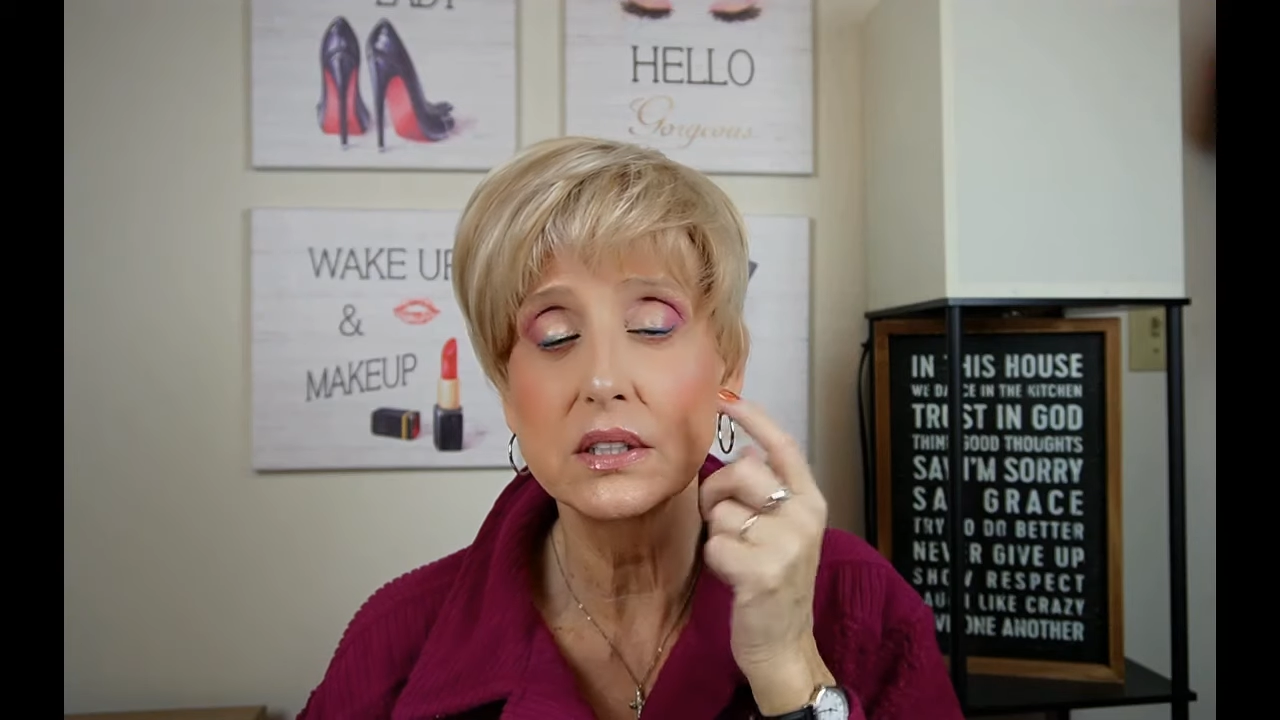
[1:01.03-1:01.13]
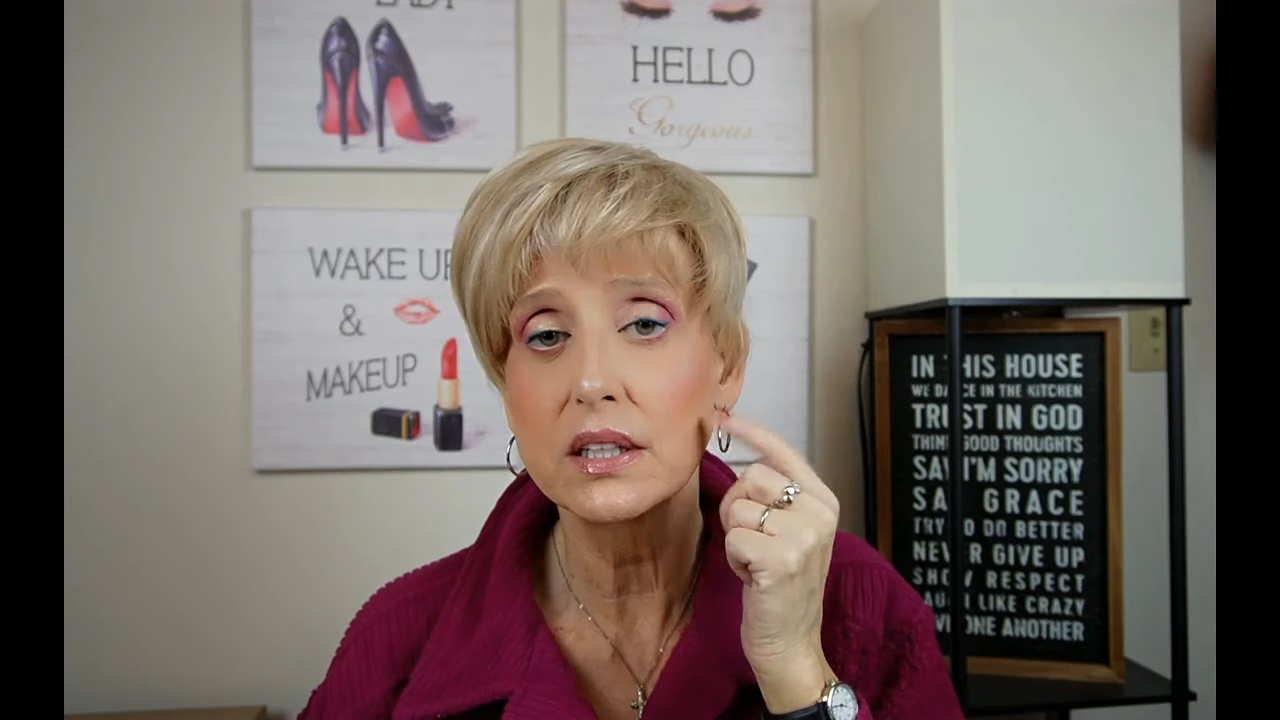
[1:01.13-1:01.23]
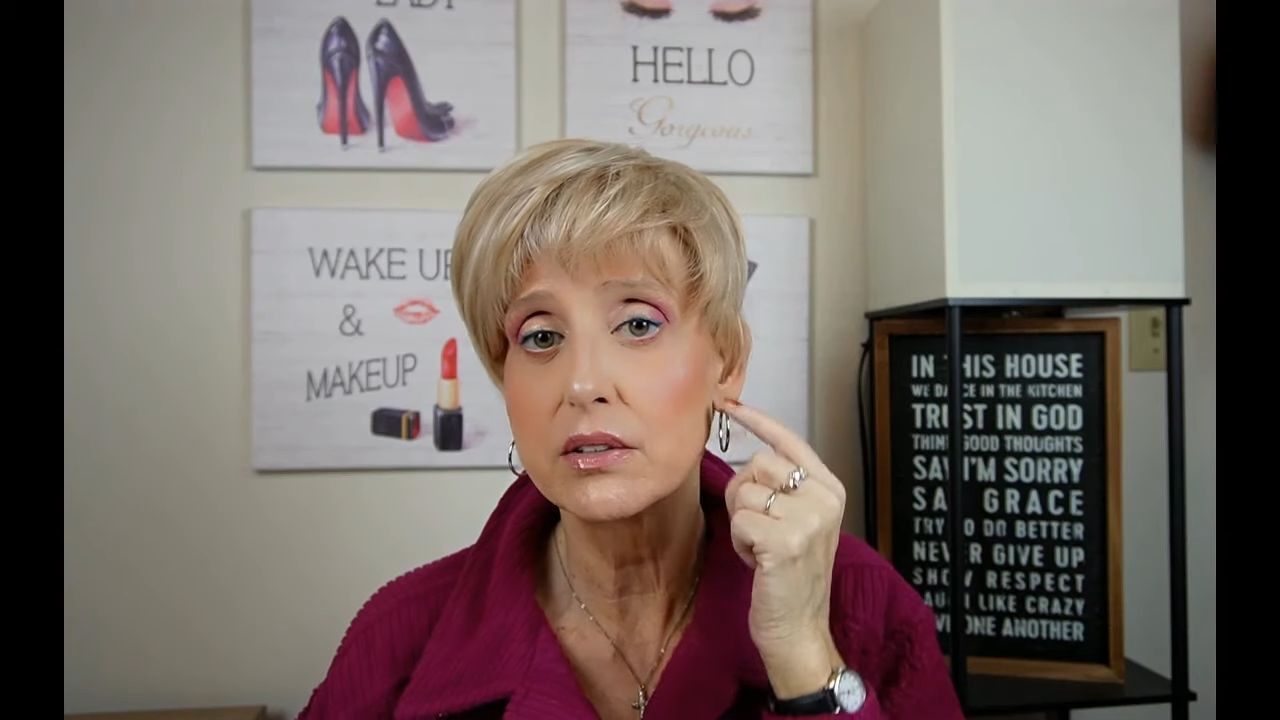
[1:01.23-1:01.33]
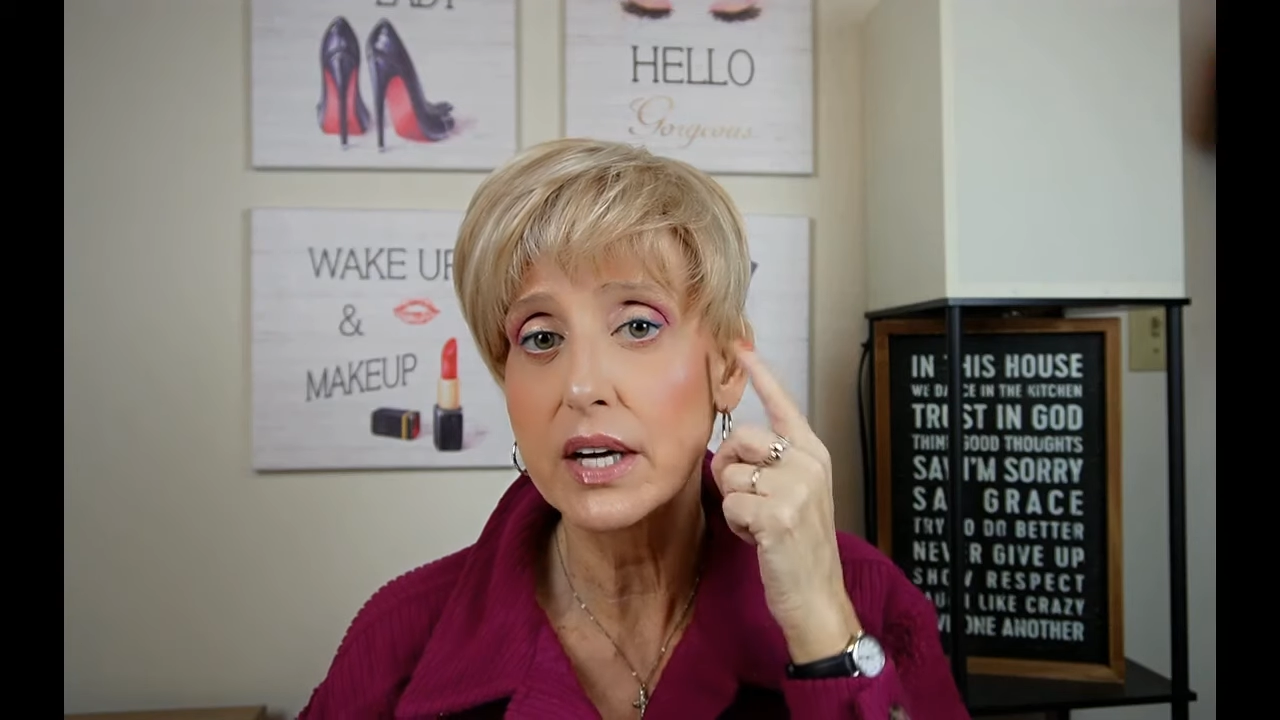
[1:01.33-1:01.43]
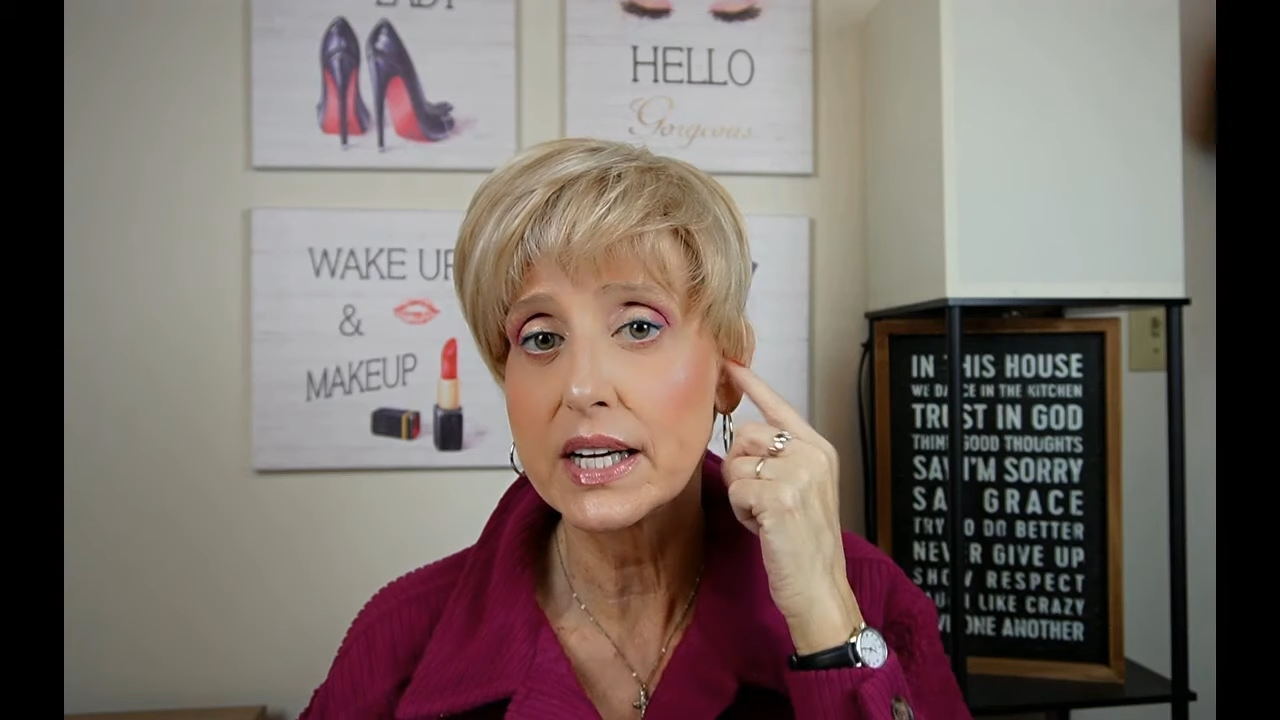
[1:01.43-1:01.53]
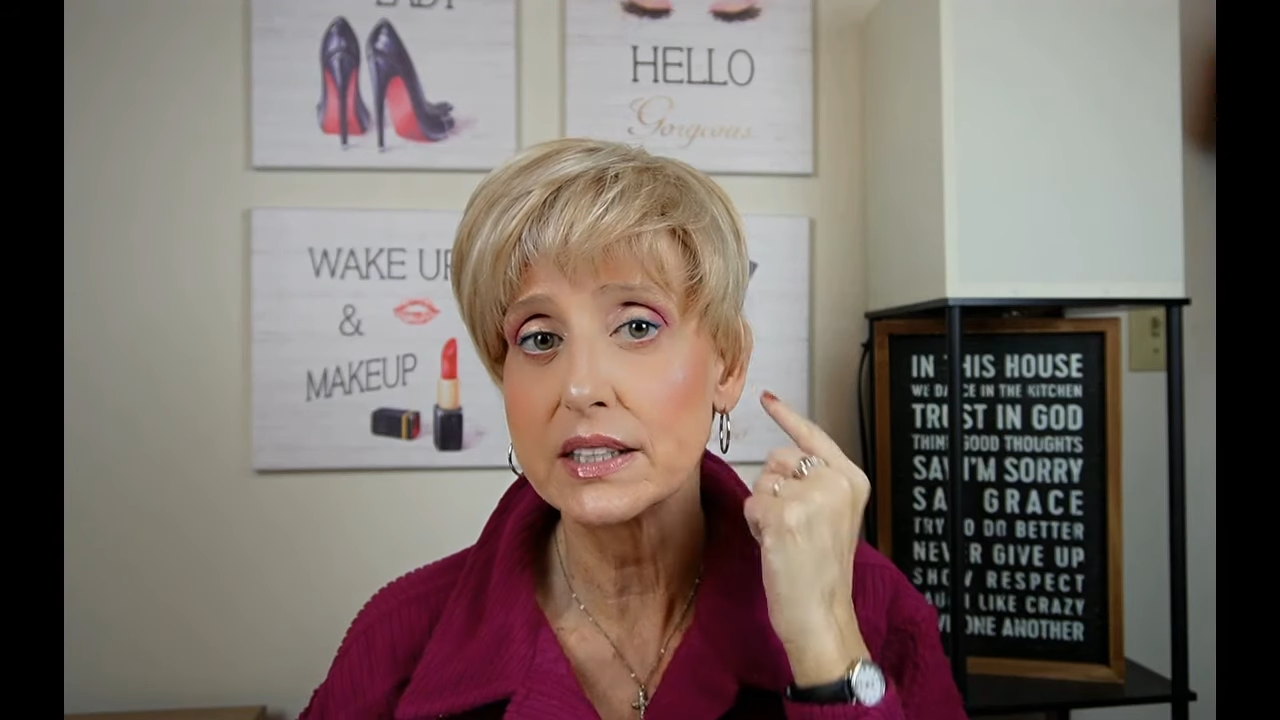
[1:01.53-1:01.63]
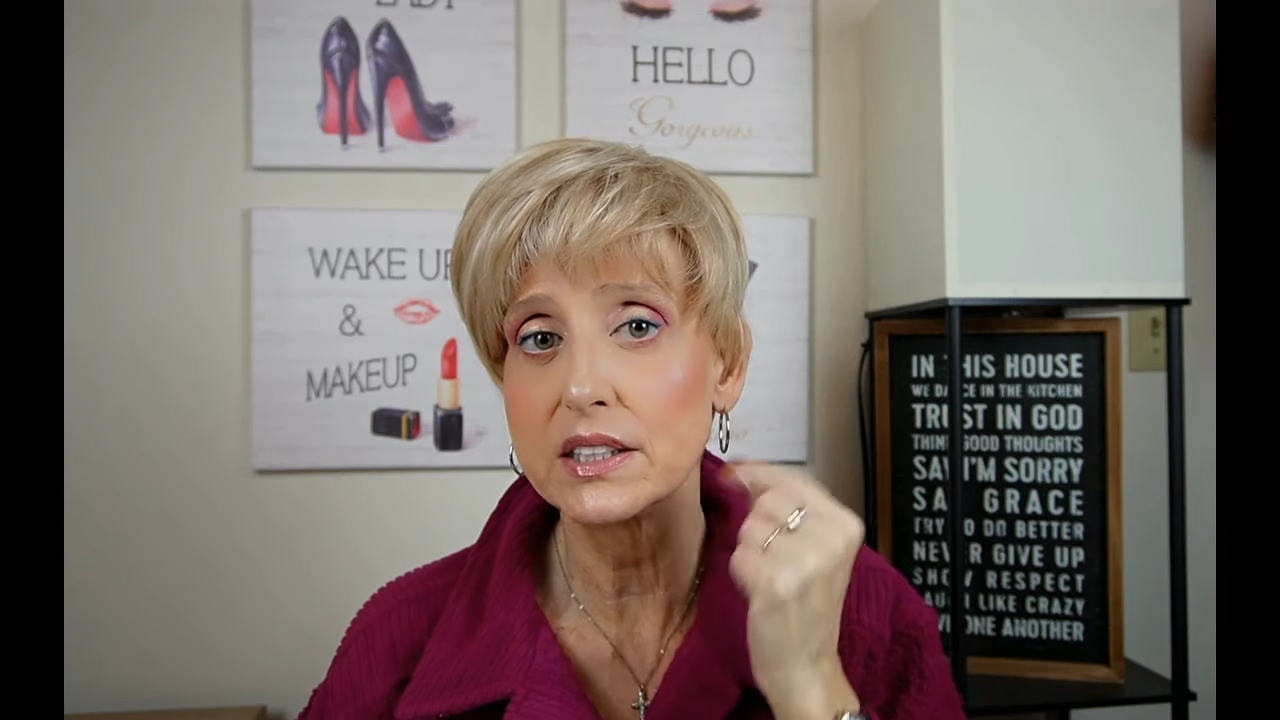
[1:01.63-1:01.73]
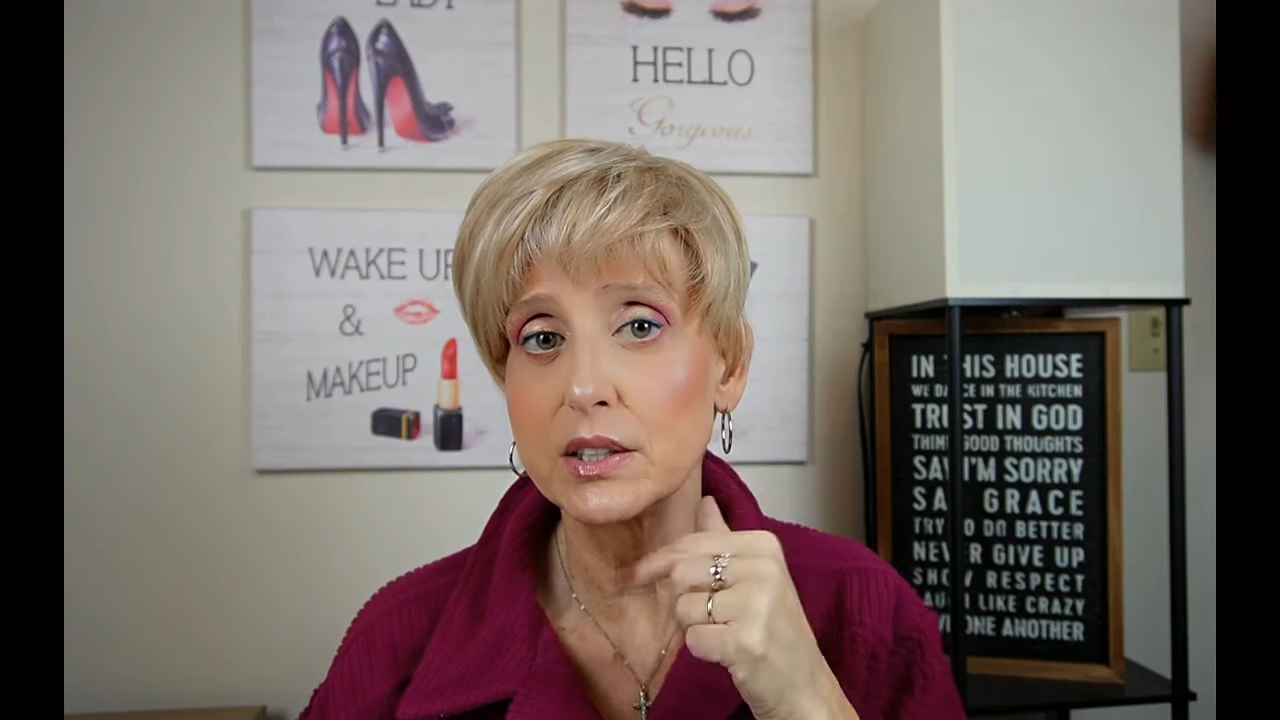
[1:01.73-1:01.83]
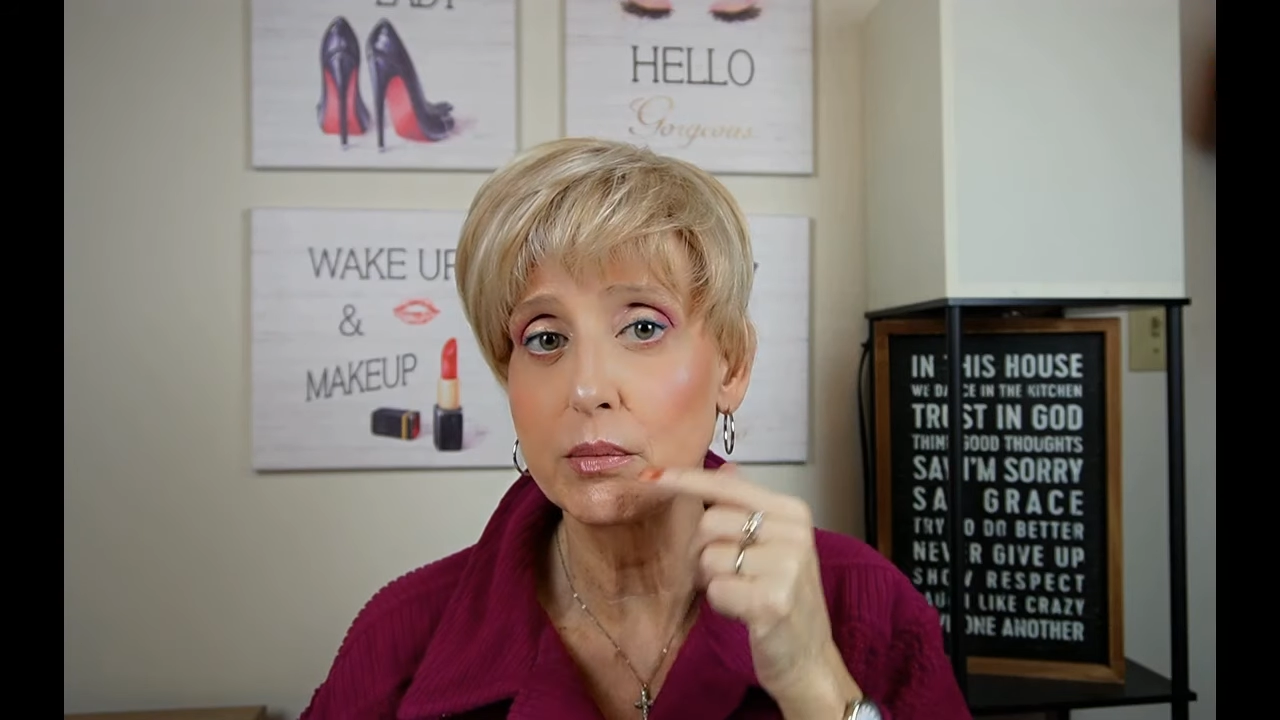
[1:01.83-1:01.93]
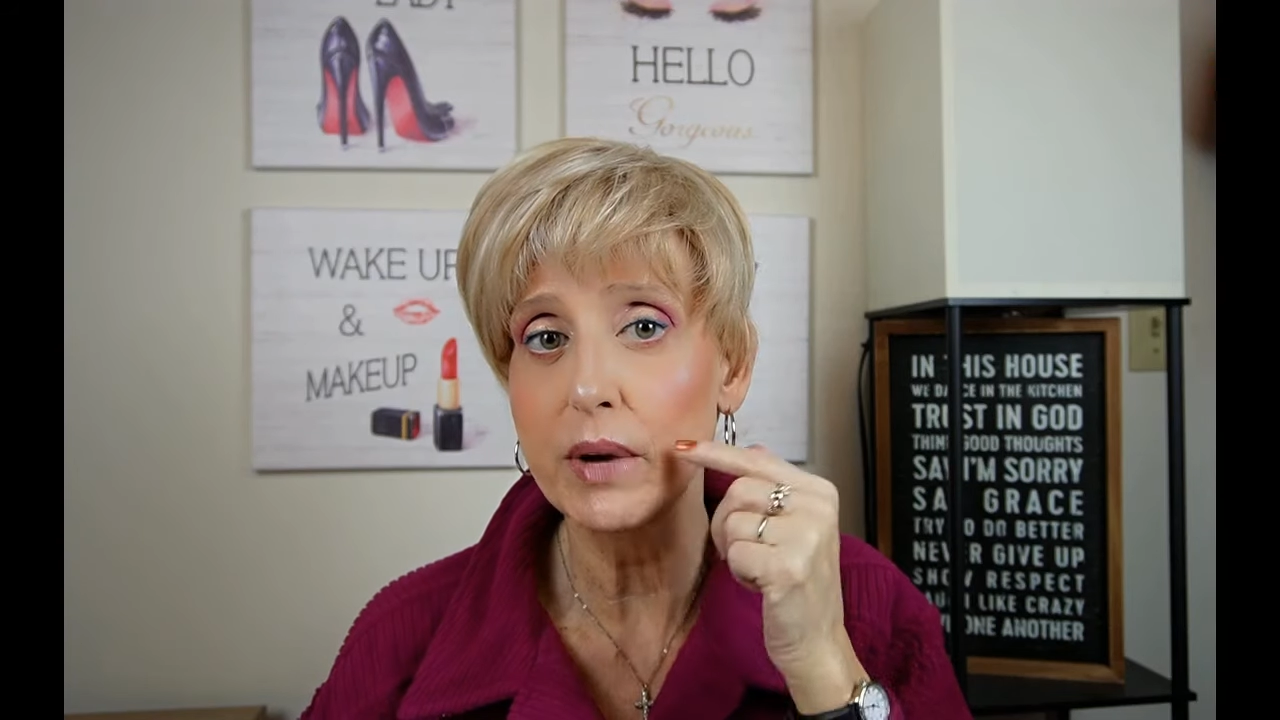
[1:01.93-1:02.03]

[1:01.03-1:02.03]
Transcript: There I had some